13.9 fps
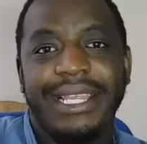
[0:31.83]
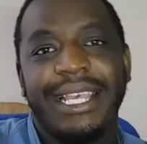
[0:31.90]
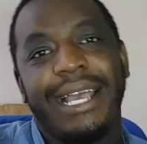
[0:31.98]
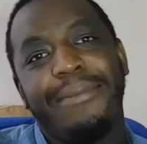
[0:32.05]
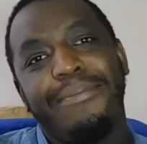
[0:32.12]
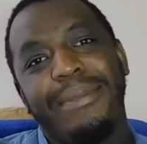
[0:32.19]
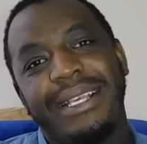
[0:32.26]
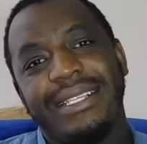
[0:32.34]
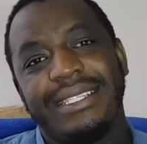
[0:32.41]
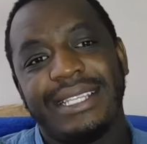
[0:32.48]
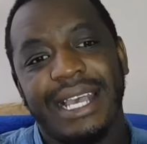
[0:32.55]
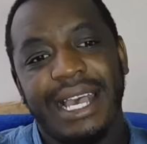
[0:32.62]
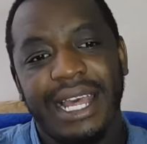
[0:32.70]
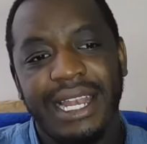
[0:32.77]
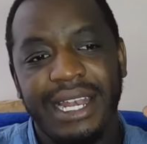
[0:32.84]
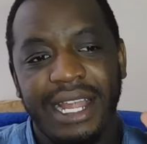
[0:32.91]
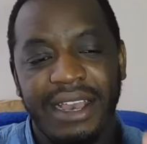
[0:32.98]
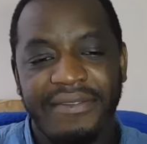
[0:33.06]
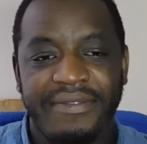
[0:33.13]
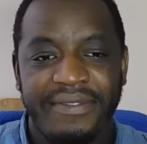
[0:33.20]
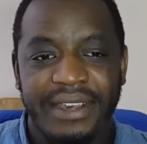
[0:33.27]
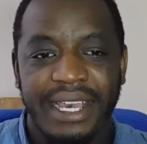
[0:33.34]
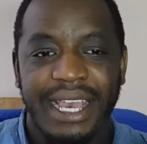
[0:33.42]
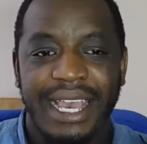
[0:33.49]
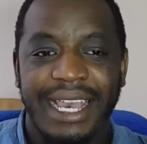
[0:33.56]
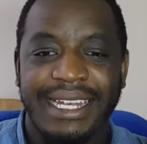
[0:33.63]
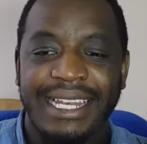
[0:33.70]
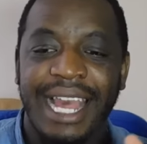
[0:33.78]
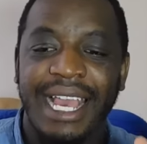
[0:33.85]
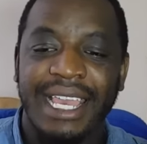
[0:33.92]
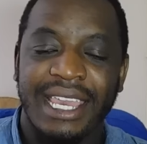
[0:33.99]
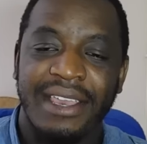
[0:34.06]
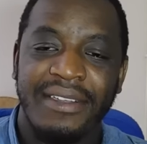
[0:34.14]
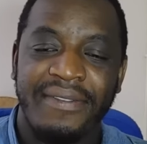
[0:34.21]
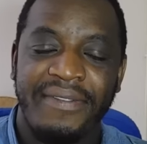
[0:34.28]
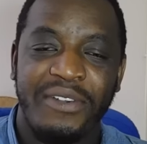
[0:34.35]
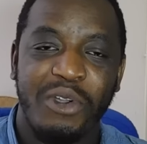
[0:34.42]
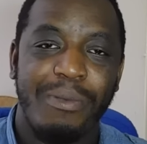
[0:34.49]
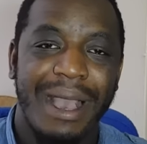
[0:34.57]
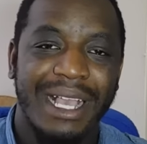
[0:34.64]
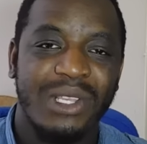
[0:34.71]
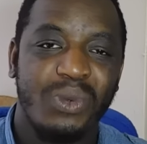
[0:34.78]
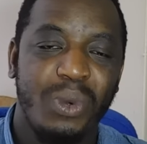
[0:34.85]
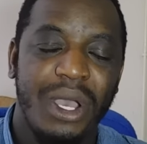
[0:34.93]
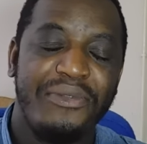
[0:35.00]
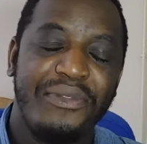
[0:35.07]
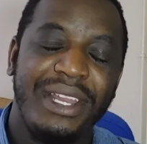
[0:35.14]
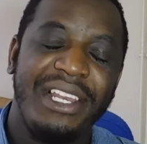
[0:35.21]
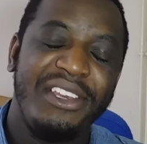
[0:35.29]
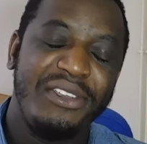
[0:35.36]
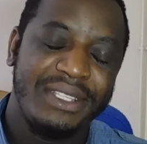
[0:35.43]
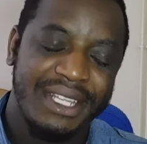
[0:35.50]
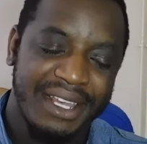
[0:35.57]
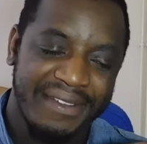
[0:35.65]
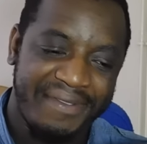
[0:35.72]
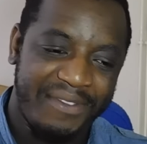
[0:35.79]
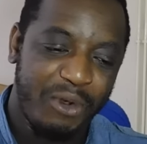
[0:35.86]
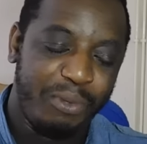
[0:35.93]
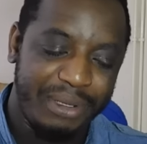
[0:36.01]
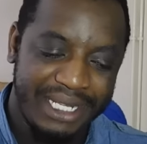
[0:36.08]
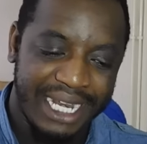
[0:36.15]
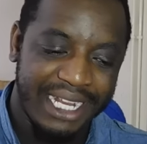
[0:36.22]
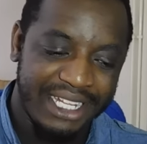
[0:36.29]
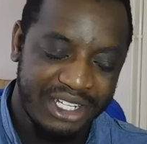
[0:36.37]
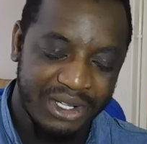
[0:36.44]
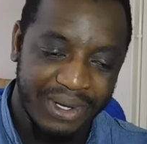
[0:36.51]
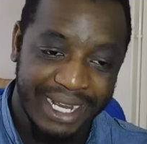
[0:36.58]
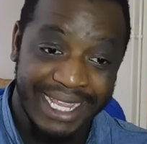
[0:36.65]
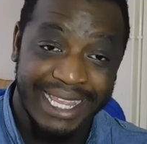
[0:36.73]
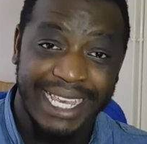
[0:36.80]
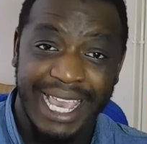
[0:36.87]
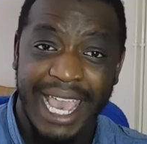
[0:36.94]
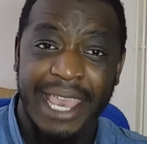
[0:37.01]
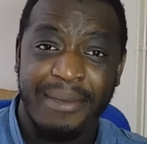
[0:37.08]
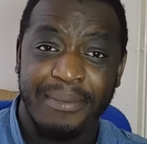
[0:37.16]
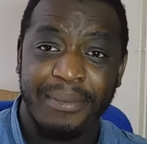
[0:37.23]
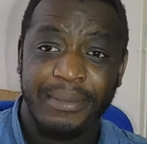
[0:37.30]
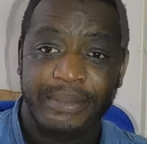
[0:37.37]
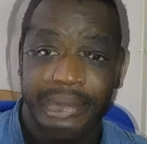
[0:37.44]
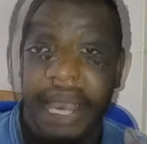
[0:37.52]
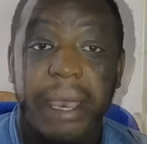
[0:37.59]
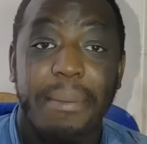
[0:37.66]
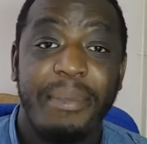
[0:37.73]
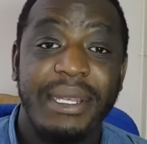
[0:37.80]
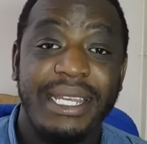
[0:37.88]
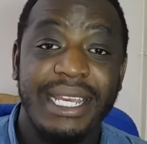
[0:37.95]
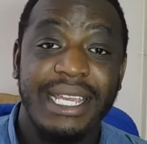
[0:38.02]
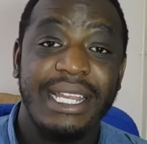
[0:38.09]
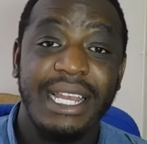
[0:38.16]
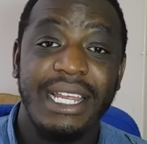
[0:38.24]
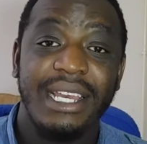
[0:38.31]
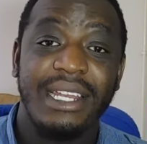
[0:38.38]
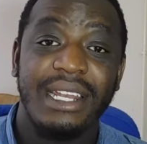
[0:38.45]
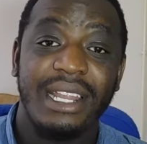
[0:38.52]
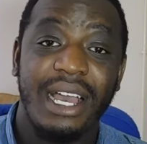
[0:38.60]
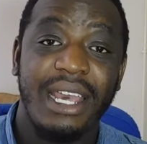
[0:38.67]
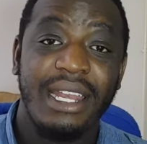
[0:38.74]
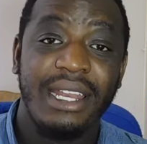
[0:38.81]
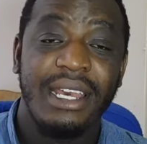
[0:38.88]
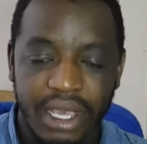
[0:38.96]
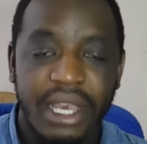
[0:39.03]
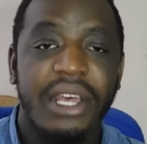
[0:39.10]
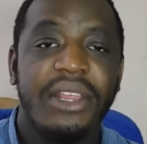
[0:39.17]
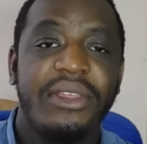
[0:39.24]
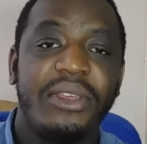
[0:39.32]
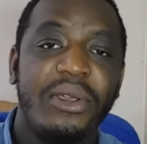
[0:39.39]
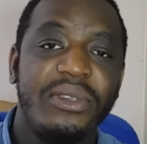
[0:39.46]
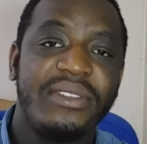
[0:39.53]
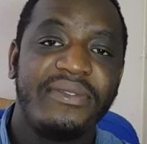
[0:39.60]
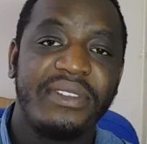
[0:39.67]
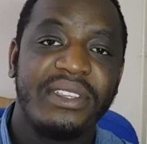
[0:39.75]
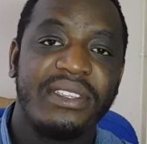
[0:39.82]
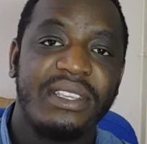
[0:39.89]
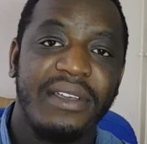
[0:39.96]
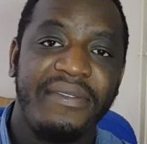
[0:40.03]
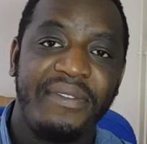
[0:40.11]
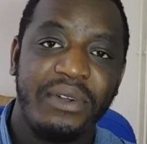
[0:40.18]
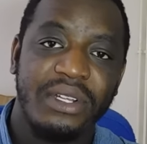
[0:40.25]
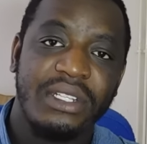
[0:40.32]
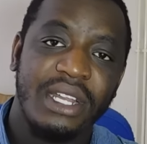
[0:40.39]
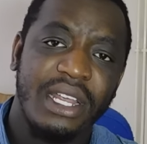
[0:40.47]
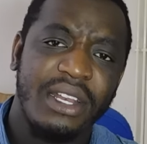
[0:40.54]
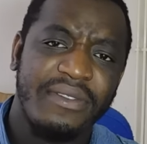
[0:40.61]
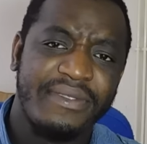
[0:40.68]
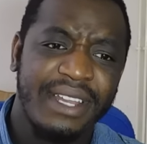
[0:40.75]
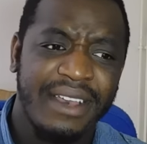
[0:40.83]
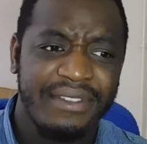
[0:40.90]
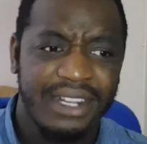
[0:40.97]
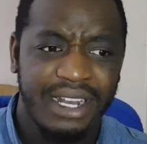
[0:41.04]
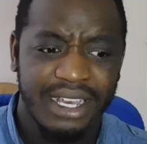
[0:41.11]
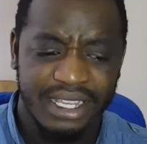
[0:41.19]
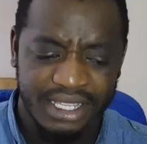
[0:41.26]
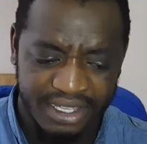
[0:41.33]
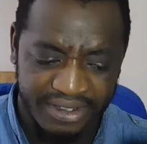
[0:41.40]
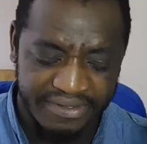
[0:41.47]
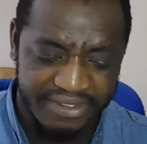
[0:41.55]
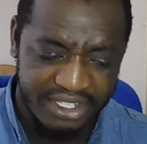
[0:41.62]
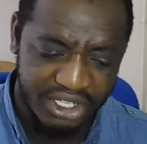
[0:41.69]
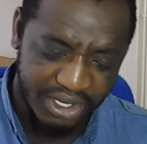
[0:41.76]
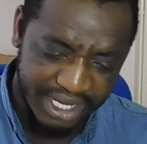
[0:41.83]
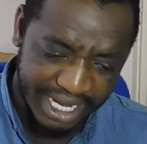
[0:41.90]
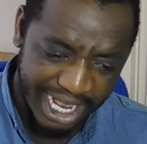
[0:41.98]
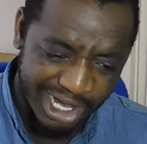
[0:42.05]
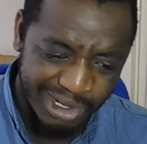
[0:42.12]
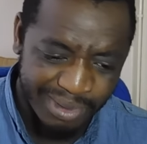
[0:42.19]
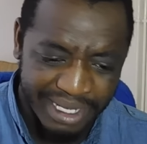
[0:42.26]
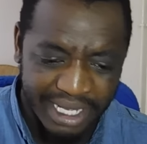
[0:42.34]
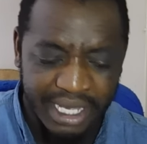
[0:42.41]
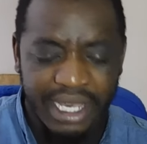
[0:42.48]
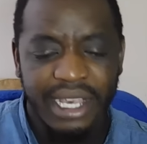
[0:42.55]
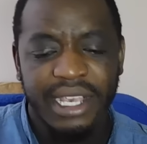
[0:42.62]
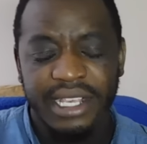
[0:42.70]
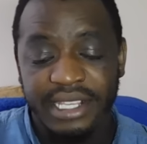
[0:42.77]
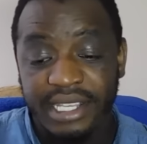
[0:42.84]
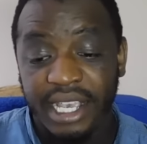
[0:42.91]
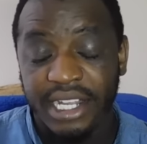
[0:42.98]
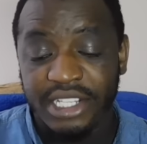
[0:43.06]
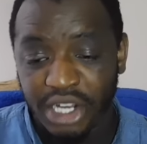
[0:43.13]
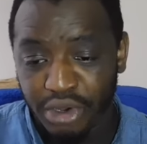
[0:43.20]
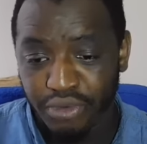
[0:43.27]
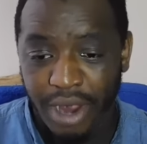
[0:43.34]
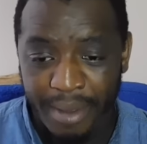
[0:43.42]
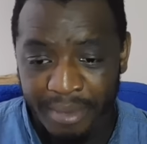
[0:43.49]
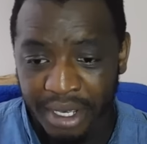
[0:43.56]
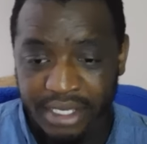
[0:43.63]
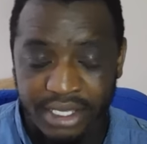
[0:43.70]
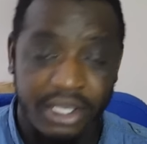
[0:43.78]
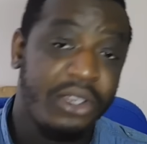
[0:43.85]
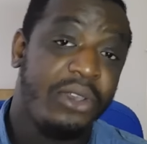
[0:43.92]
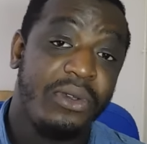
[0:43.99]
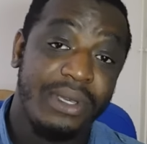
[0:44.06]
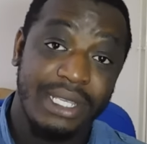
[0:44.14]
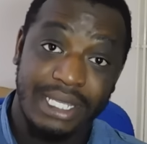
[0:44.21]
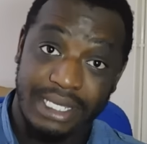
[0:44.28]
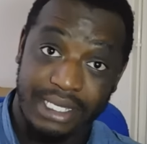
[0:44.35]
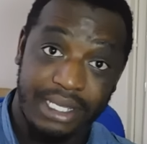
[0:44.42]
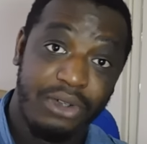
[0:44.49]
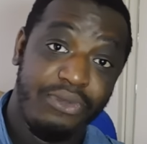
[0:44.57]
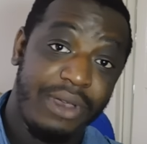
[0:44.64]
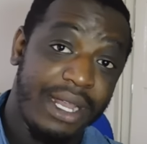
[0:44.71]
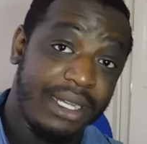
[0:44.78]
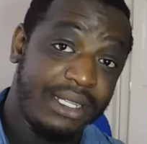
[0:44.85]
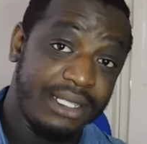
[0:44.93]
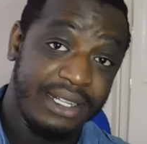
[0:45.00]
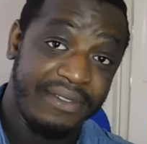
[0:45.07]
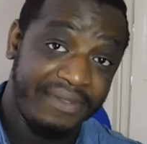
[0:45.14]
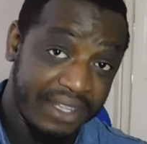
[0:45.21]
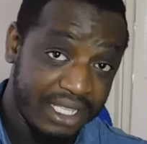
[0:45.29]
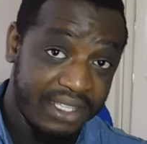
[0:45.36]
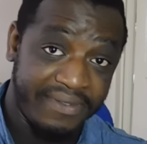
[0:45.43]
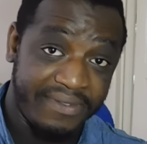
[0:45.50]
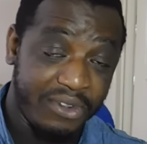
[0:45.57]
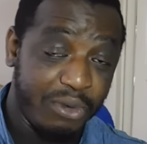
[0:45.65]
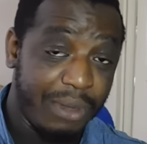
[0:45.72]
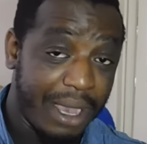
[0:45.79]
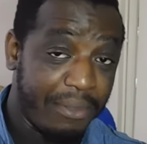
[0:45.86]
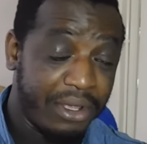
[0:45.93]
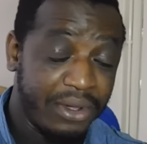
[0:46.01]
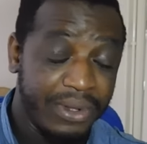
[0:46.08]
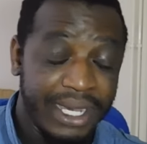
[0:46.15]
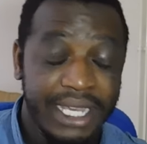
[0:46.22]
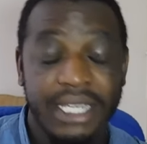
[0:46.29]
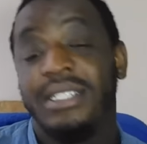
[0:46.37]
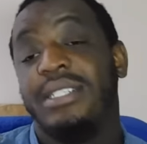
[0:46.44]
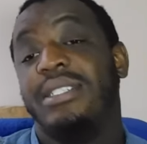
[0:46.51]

that means that a lot of attacking fullbacks weren't really used to their full potential in the game. Particularly online, those of us fortunate enough to have the likes of Jordi Alba, Sergio Ramos, who is still ranked as an offensive fullback, by the way,